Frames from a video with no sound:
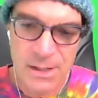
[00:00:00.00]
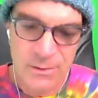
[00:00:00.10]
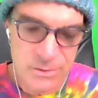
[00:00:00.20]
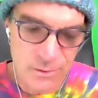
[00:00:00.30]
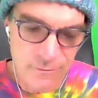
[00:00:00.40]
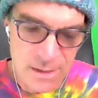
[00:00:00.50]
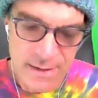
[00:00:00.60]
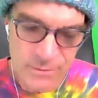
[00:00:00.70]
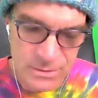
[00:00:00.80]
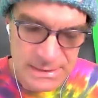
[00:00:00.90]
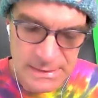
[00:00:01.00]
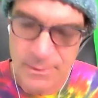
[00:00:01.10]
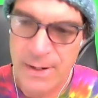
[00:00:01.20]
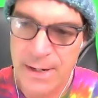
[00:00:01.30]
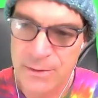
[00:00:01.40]
So if you have your team
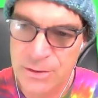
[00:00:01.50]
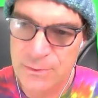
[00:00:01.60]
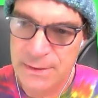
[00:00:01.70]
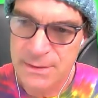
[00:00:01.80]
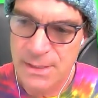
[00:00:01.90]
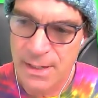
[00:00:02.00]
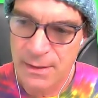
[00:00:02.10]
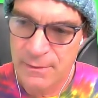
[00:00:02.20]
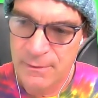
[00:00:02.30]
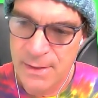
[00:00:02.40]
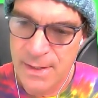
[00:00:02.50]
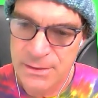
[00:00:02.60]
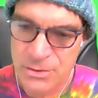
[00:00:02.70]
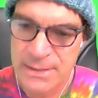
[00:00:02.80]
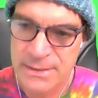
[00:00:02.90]
around you that's not
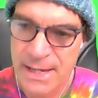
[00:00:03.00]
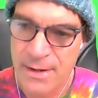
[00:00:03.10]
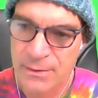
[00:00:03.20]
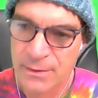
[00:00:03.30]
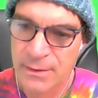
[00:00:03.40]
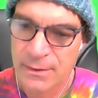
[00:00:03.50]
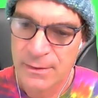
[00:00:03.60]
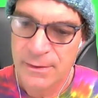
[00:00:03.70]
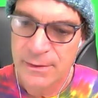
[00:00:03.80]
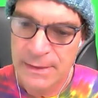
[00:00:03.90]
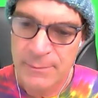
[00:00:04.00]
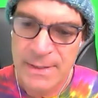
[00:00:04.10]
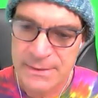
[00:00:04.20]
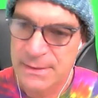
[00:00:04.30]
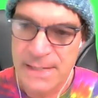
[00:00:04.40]
stressed out, it
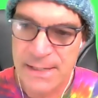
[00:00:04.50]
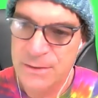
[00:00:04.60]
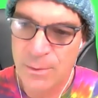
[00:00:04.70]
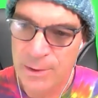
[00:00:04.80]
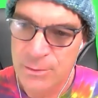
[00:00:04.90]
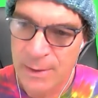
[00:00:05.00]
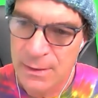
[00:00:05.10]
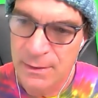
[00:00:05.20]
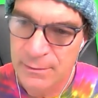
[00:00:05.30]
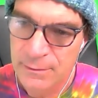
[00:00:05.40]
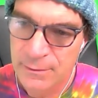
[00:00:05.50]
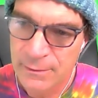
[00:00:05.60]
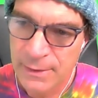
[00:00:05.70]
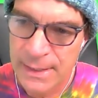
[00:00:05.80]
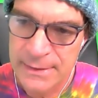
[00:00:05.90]
makes the day so much better.
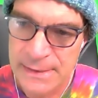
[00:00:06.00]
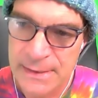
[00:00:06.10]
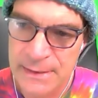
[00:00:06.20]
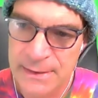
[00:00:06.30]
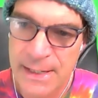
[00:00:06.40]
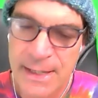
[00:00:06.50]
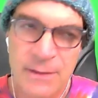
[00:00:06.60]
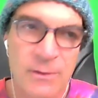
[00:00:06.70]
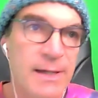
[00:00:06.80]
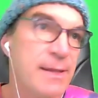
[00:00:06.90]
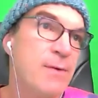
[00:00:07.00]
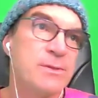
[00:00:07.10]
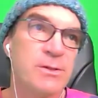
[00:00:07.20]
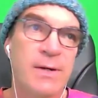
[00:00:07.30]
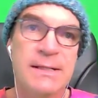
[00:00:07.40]
And at the end of the day, they're like, "That
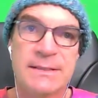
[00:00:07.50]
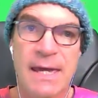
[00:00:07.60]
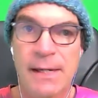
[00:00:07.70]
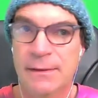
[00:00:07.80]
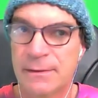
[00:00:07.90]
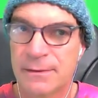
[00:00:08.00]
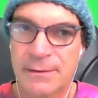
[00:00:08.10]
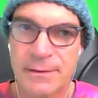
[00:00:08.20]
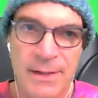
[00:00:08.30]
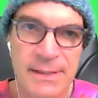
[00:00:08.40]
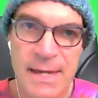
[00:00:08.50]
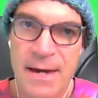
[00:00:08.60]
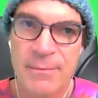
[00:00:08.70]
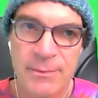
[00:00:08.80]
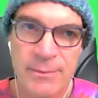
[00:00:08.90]
was a great day." And you're like,
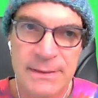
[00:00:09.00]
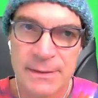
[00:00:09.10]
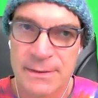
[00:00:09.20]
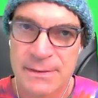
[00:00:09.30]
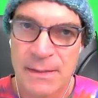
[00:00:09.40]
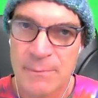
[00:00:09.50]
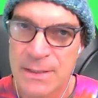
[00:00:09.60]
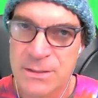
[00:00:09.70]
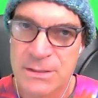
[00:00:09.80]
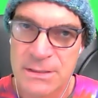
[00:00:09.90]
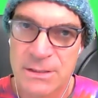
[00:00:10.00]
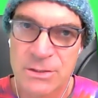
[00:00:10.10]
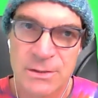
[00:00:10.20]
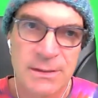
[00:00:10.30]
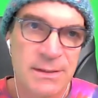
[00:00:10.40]
"Yeah, but we did the same patients as
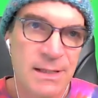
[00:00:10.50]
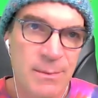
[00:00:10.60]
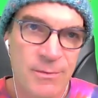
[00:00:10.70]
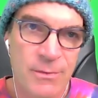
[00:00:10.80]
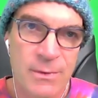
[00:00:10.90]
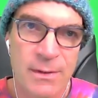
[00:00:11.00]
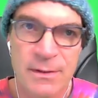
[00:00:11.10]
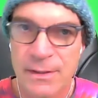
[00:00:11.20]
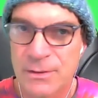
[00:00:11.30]
you did the day before."